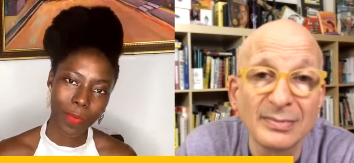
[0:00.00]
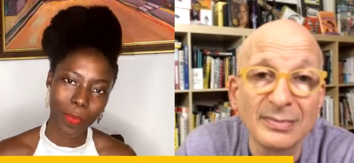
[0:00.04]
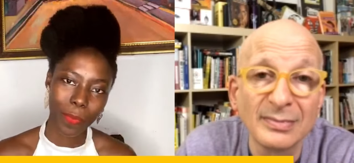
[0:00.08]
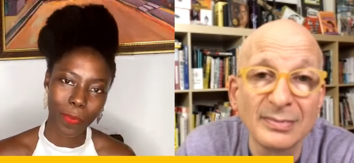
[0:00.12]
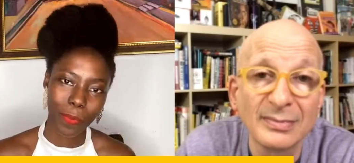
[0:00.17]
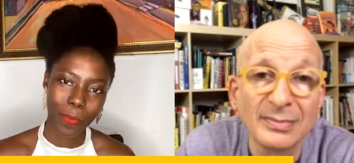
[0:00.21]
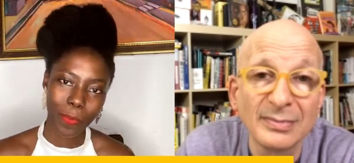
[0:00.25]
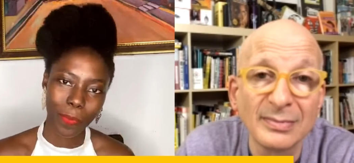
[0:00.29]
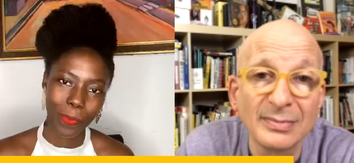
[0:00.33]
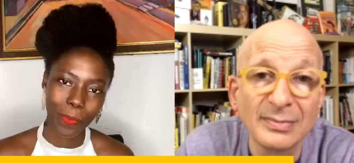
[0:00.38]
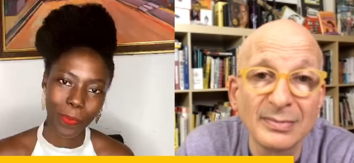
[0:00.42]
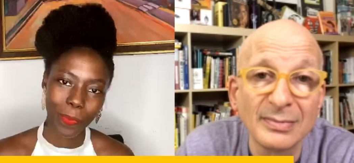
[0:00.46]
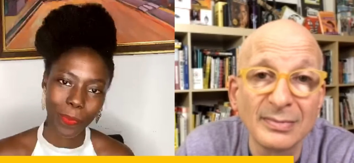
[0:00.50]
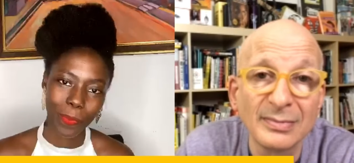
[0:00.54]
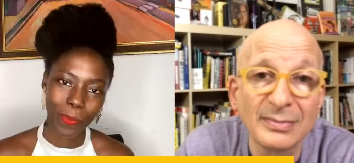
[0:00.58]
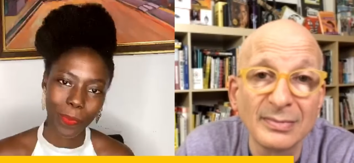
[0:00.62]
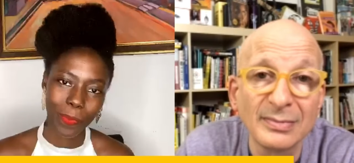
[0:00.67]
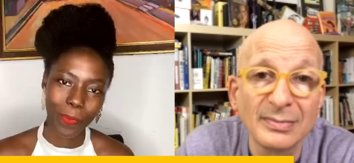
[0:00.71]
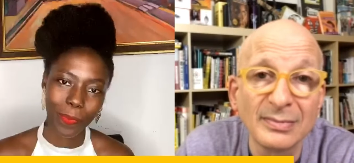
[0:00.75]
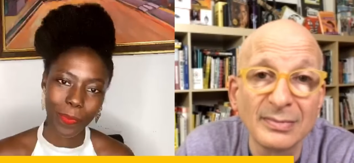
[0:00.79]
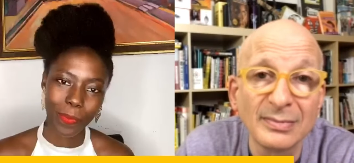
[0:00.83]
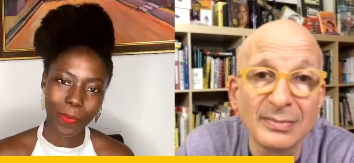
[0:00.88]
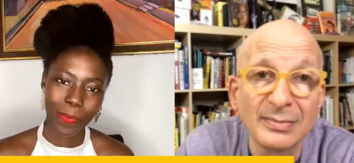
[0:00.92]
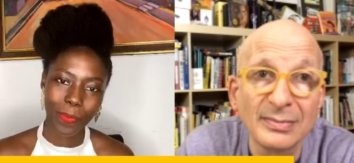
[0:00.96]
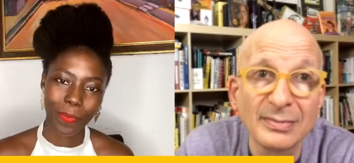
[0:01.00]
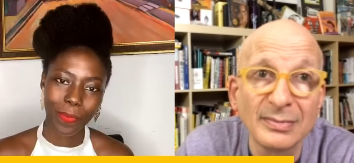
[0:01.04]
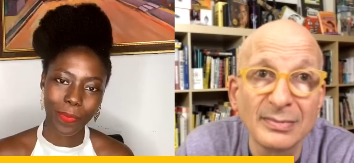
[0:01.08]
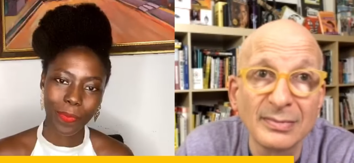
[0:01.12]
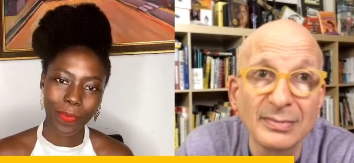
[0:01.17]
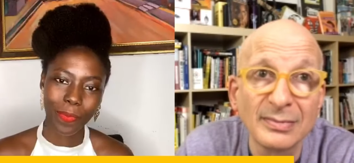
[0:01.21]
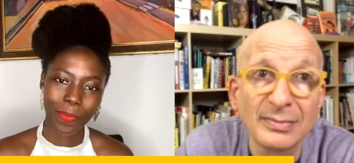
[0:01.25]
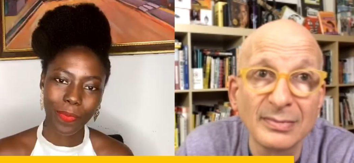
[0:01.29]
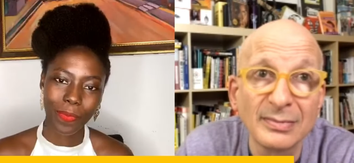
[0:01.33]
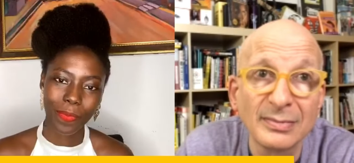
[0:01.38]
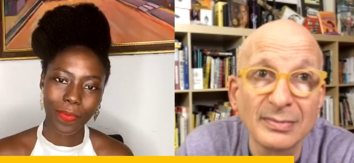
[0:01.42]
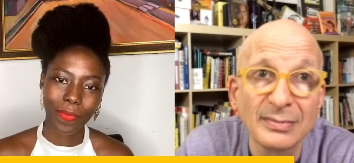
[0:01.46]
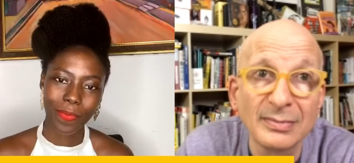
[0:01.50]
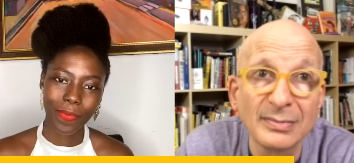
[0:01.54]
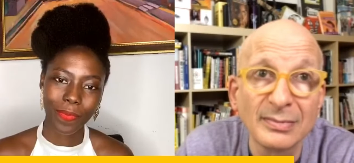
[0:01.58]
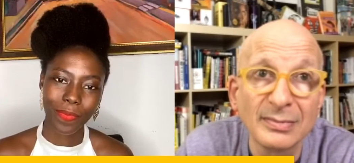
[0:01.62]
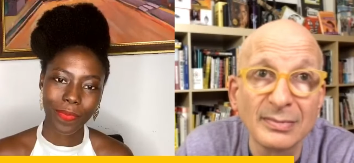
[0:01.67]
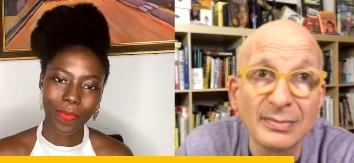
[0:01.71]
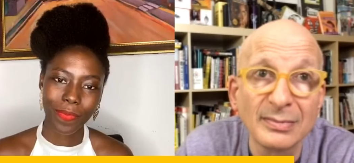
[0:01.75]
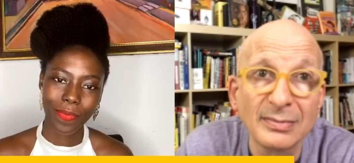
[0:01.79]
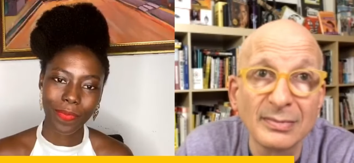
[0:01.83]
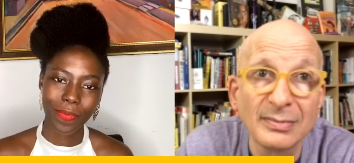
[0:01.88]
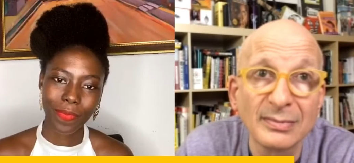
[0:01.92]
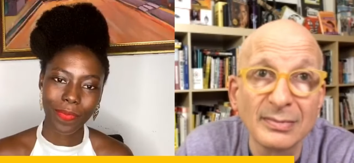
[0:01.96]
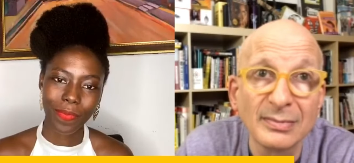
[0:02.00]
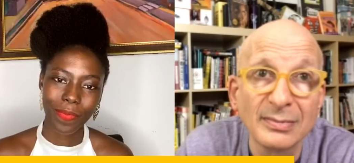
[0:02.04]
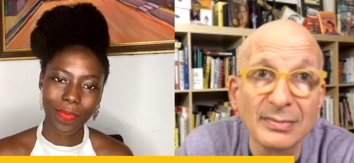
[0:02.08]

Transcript: No one is speaking in this clip.